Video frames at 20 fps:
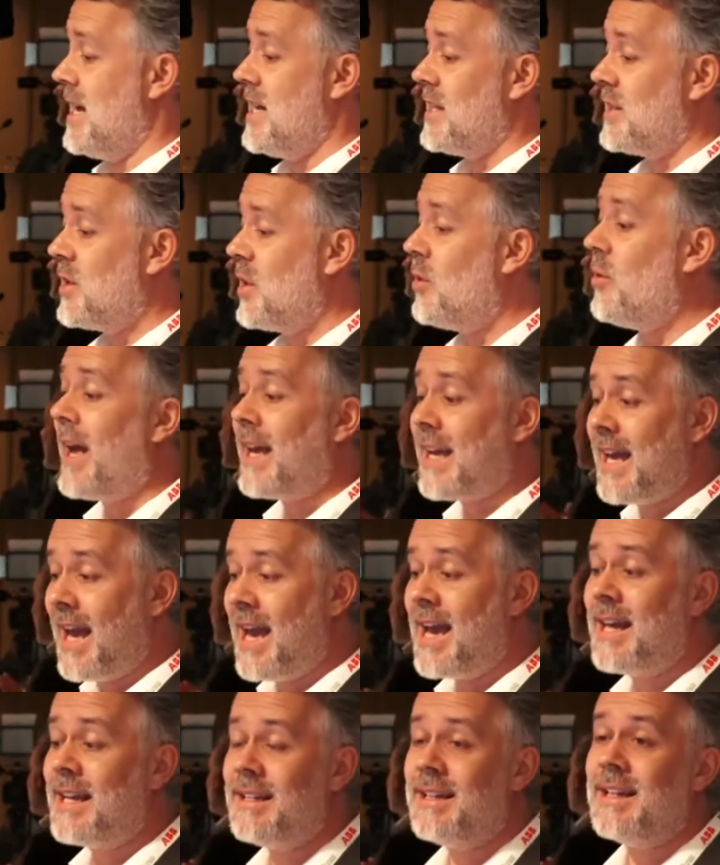So
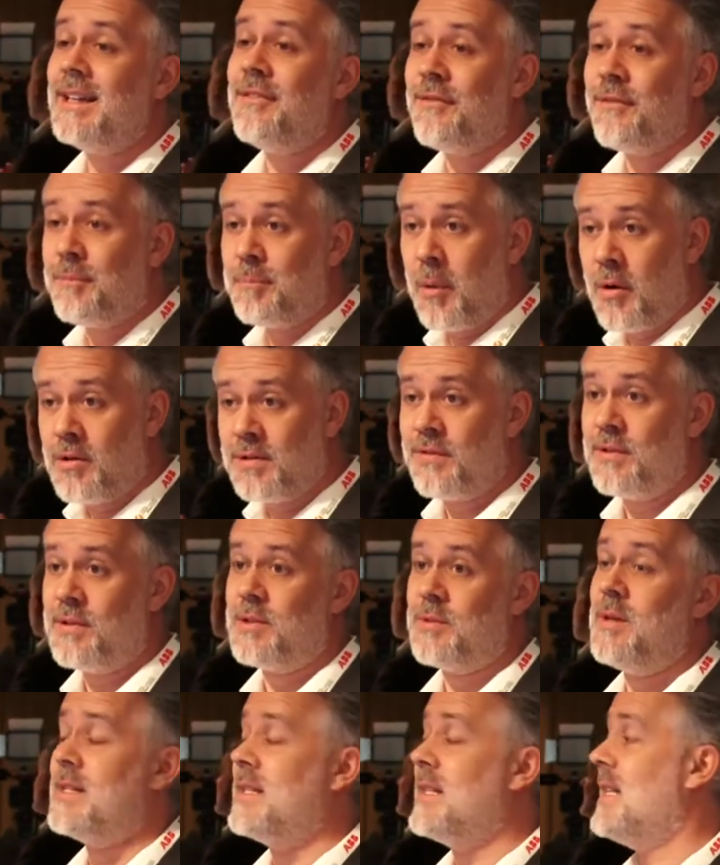again, both for
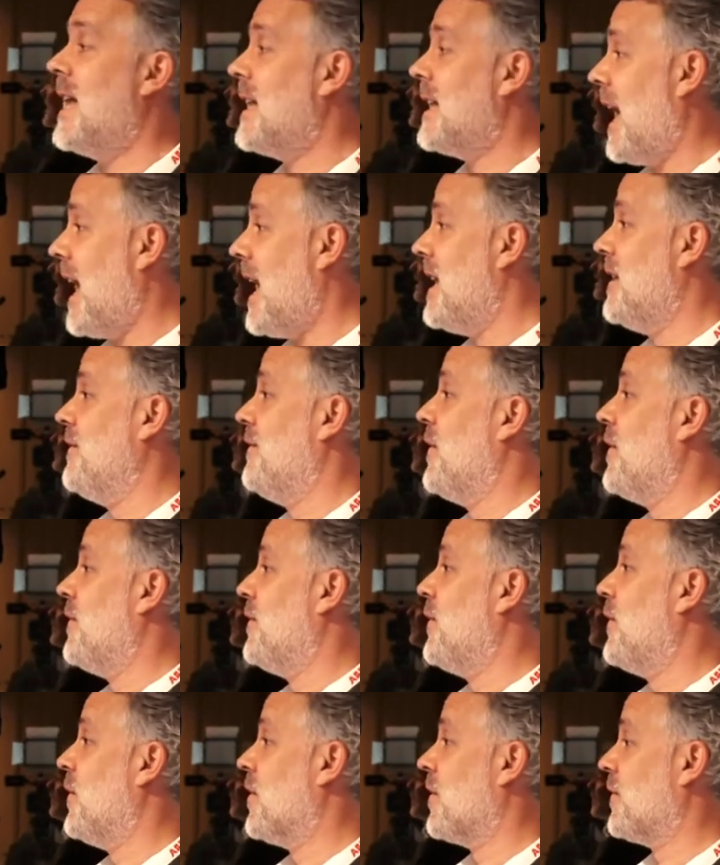Switzerland and
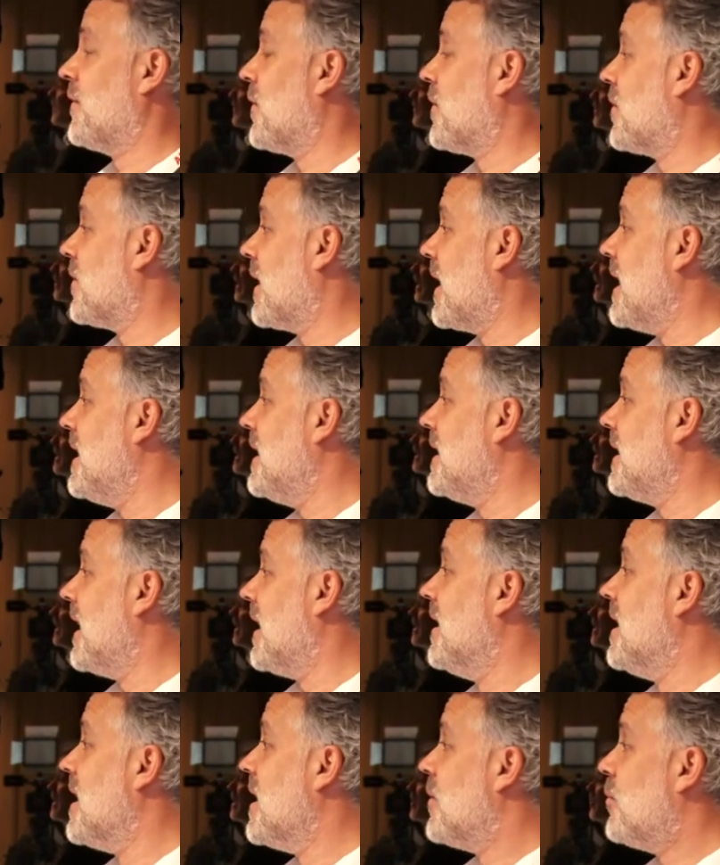for India,
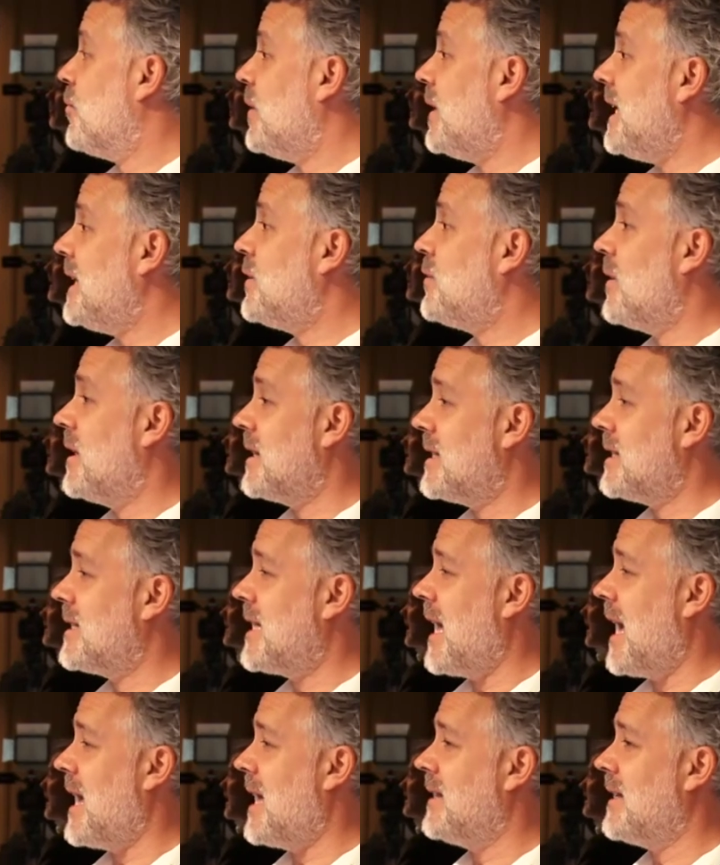we need to
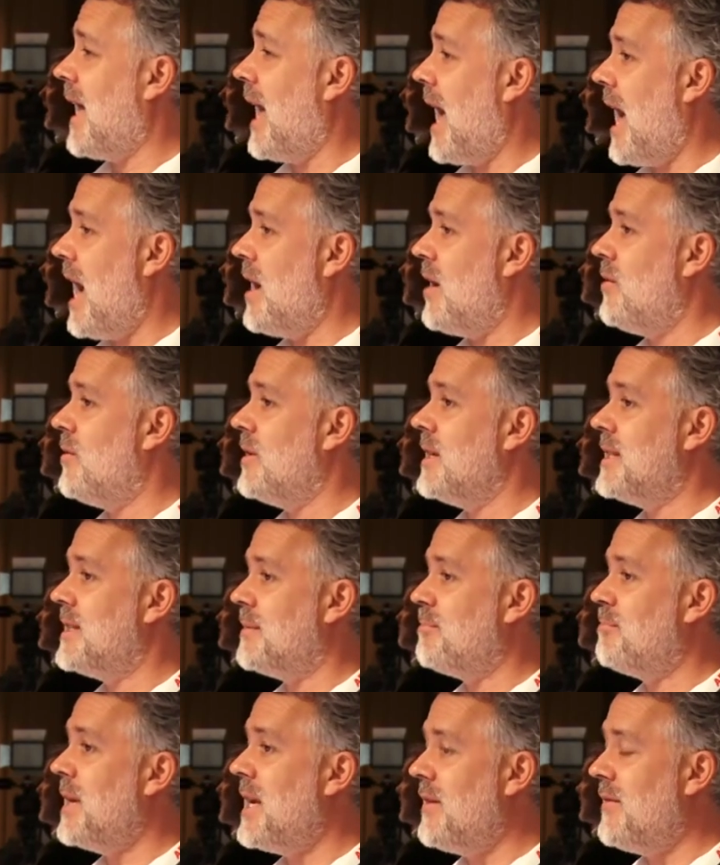understand how is
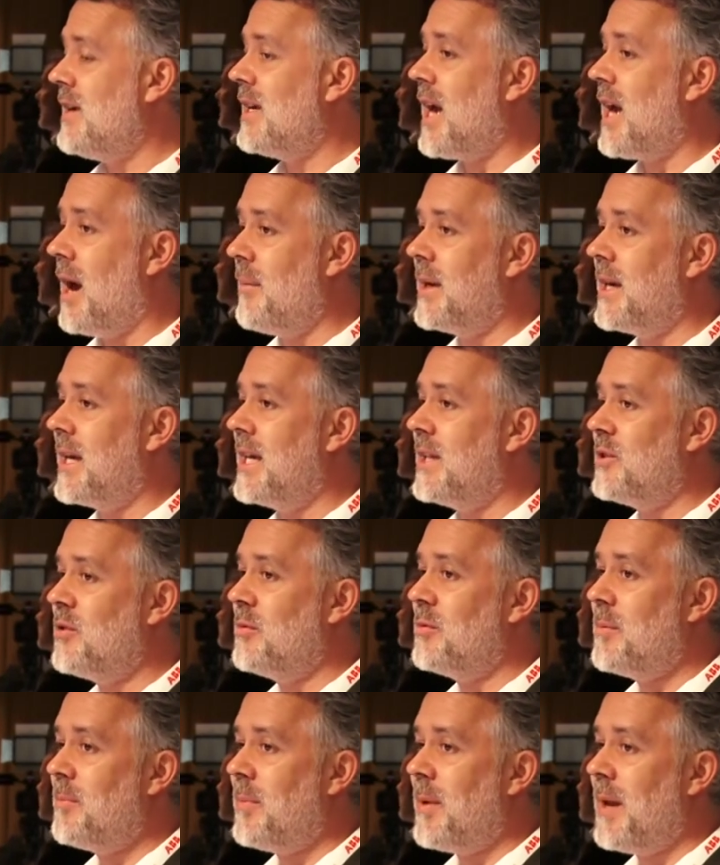PV coming into
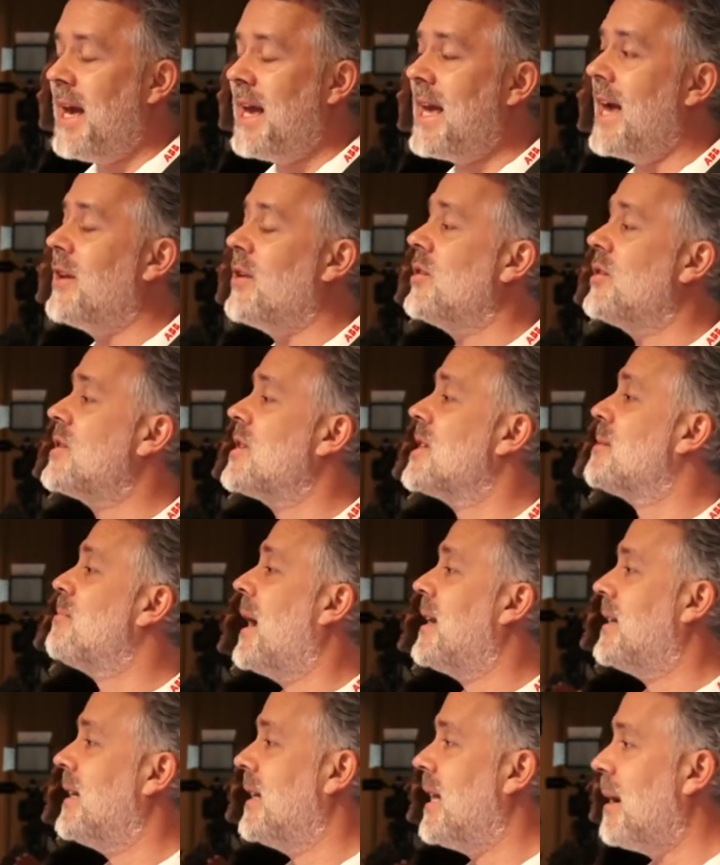the play, and not just
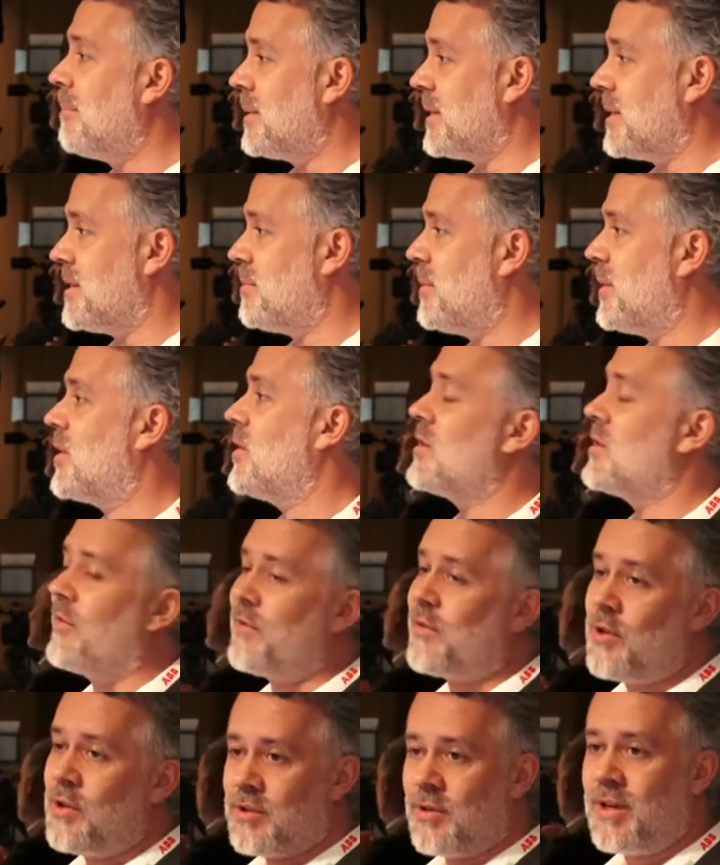by the numbers, because of
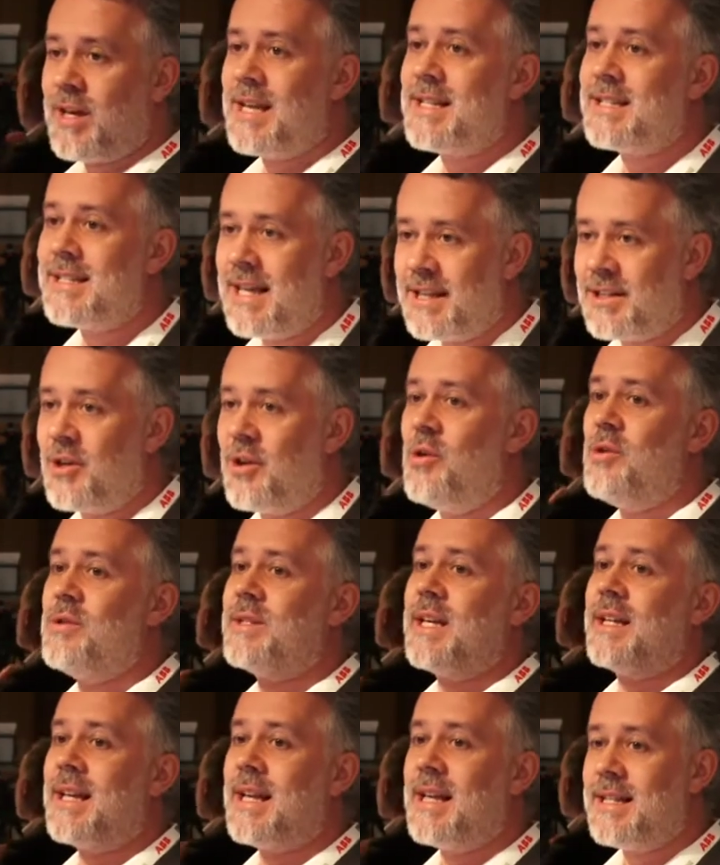course you can set goals
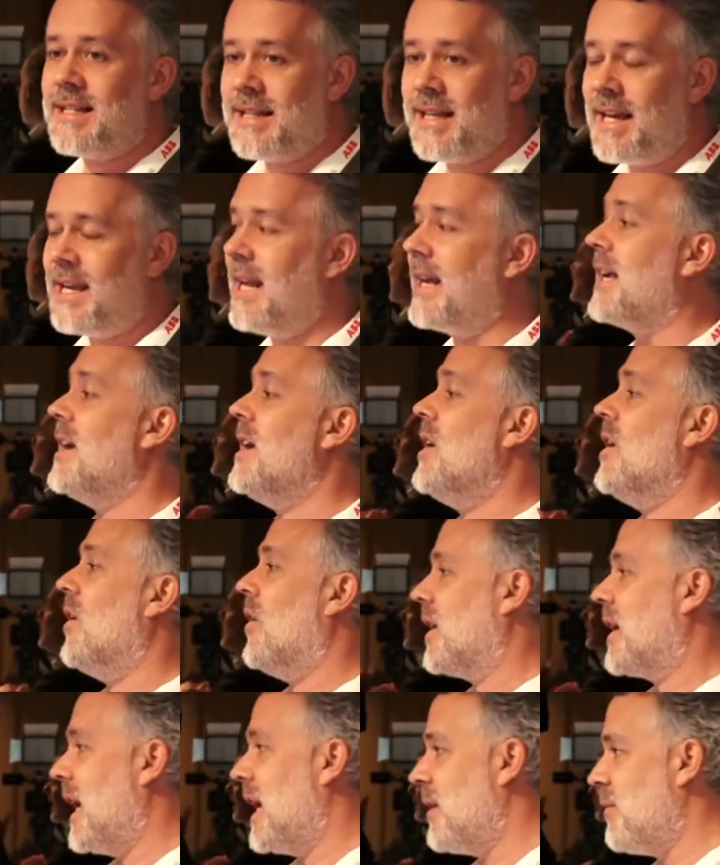and can say like,
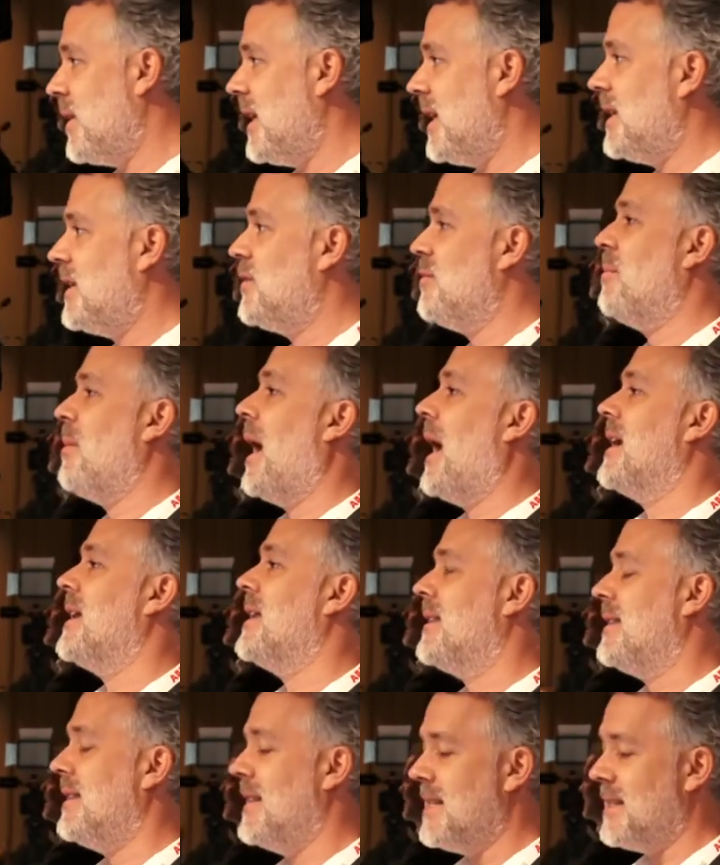okay, we need to buy
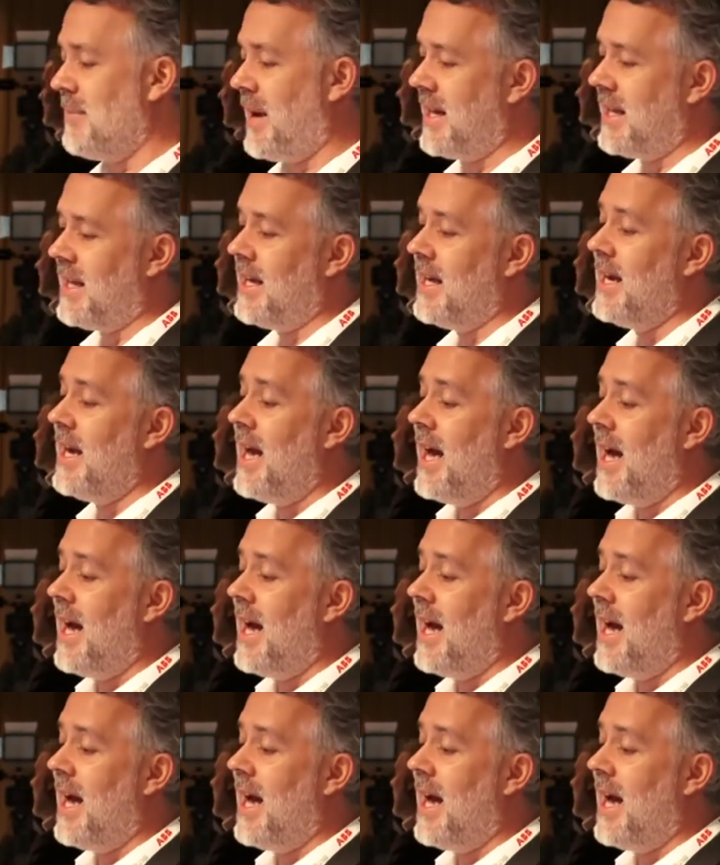this many